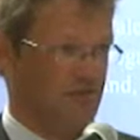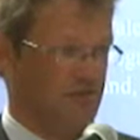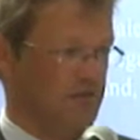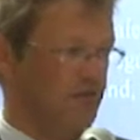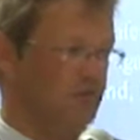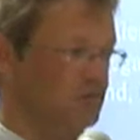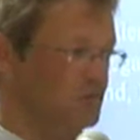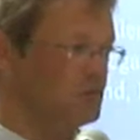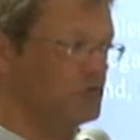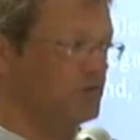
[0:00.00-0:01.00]
So if you
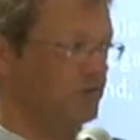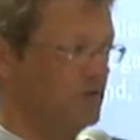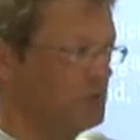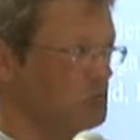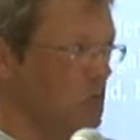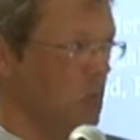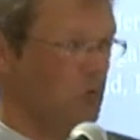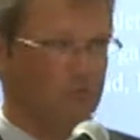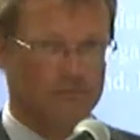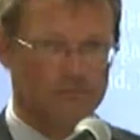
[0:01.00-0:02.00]
do something
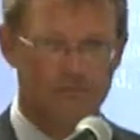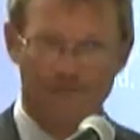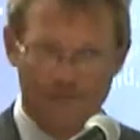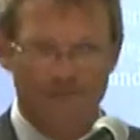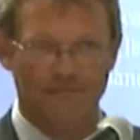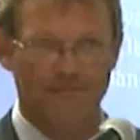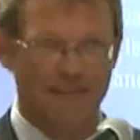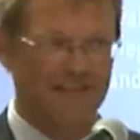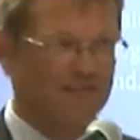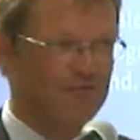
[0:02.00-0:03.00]
wrong
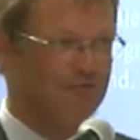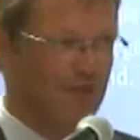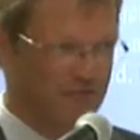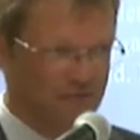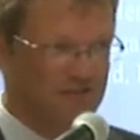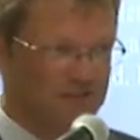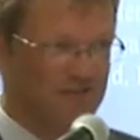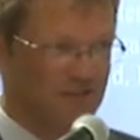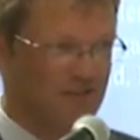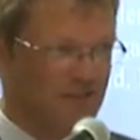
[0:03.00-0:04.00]
in Flanders,
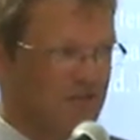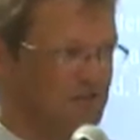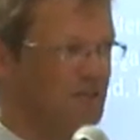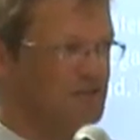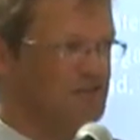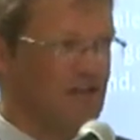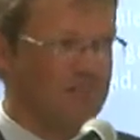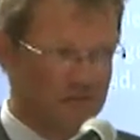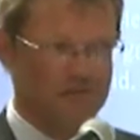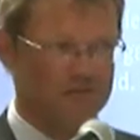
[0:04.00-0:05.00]
you'll get the same
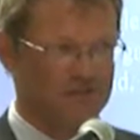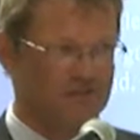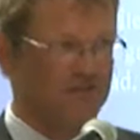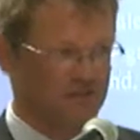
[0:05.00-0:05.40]
penalty